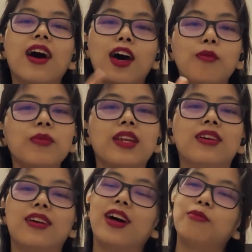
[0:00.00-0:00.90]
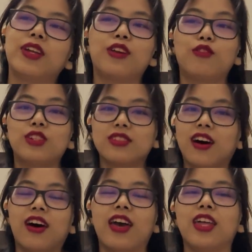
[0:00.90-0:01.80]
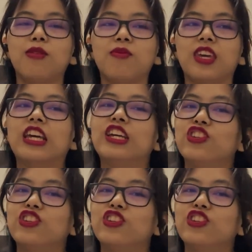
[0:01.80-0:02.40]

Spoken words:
her mirror. Her mirror was her enemy.